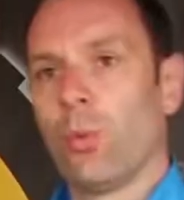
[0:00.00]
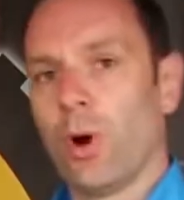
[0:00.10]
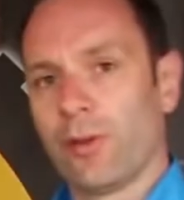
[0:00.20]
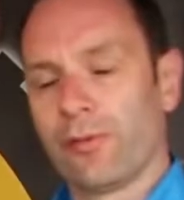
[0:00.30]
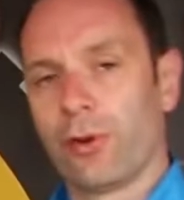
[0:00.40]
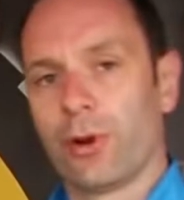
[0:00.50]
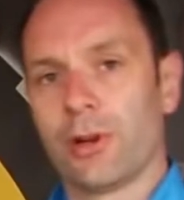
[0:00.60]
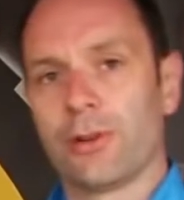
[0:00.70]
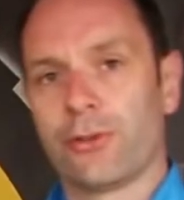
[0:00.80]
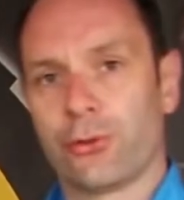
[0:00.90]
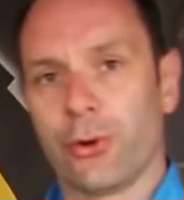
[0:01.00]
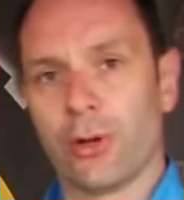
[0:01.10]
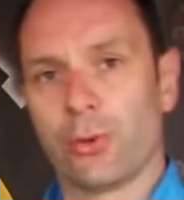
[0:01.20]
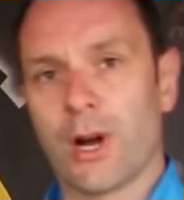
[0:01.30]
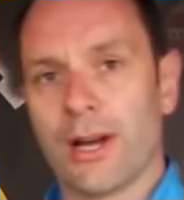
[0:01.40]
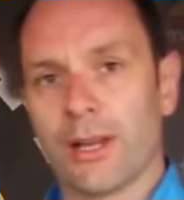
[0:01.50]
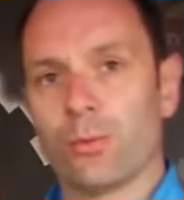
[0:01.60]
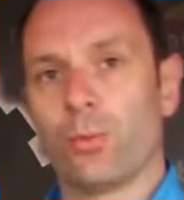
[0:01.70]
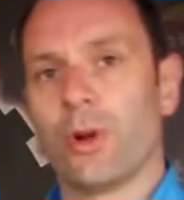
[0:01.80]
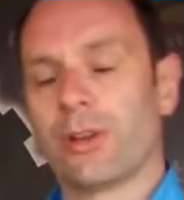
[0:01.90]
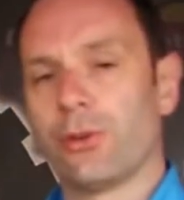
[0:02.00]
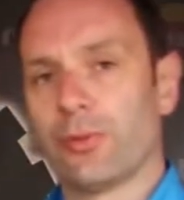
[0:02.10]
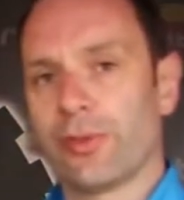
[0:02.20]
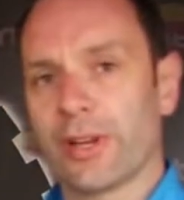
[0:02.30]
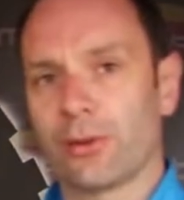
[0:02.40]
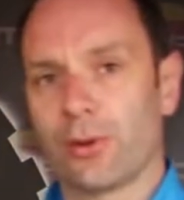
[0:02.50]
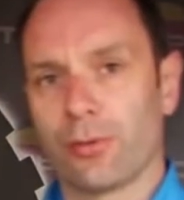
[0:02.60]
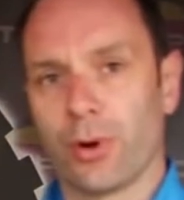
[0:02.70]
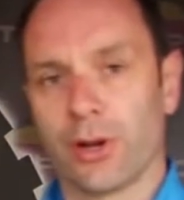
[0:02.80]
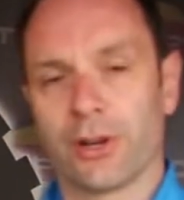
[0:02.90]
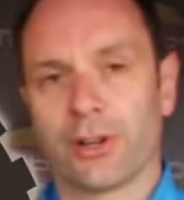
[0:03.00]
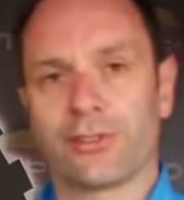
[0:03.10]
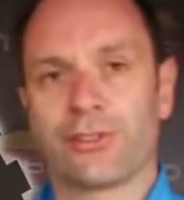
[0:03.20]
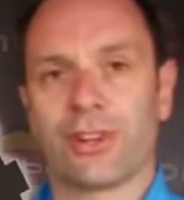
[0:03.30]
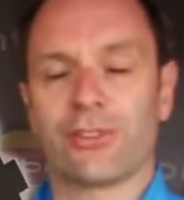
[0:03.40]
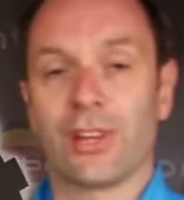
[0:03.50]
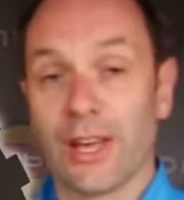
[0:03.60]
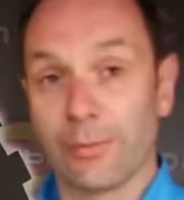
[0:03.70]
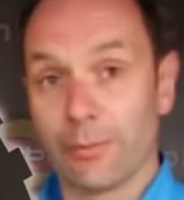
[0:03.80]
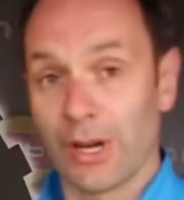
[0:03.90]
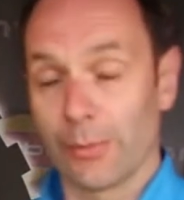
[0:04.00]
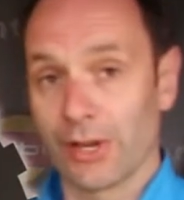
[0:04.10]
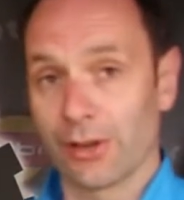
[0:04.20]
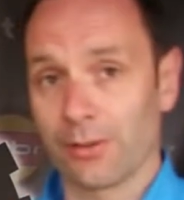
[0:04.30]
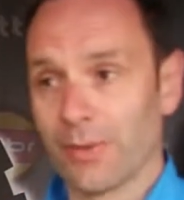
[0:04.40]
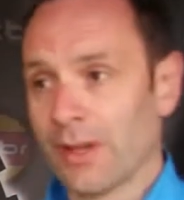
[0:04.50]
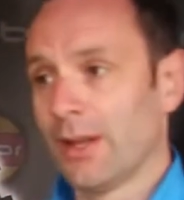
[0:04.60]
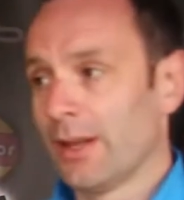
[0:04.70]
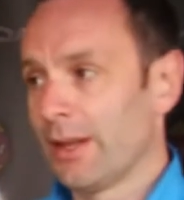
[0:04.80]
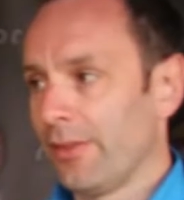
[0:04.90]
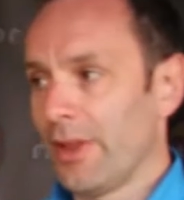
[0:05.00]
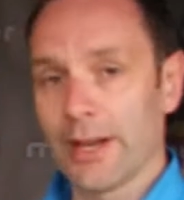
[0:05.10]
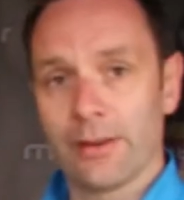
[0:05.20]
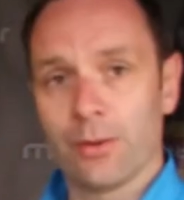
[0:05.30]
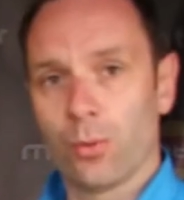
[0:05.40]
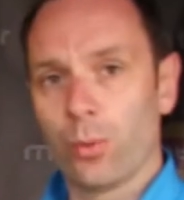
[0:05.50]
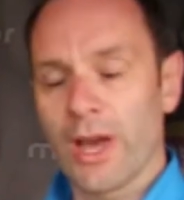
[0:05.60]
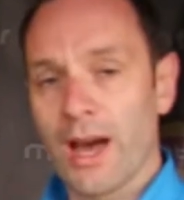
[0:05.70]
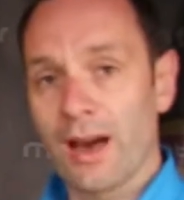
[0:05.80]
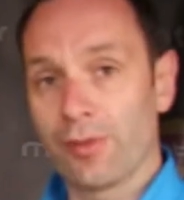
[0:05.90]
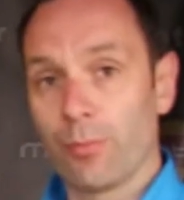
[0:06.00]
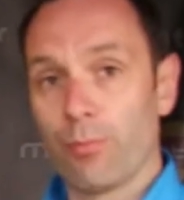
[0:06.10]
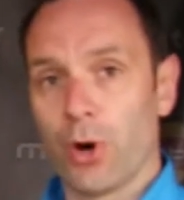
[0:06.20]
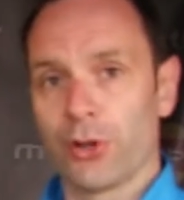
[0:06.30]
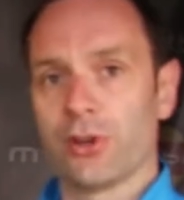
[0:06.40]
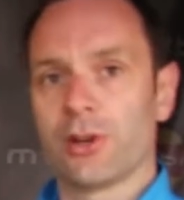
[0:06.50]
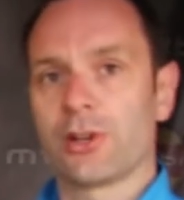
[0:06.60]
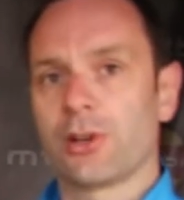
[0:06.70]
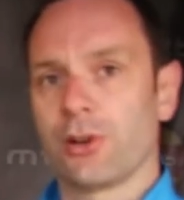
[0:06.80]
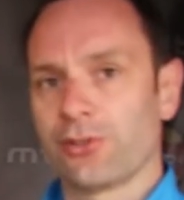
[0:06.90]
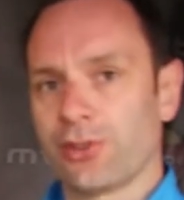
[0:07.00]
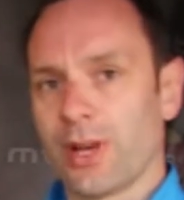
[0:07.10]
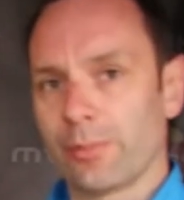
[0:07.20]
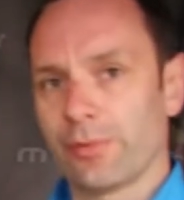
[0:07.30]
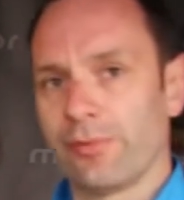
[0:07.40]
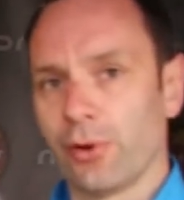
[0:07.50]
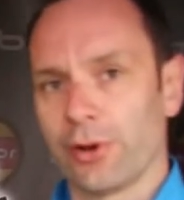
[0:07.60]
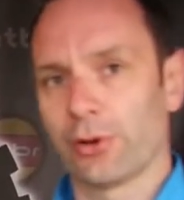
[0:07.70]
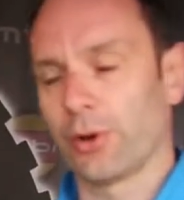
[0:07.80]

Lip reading: one for trail riding with a Q factor of 168mm. Then we have a modular concept for the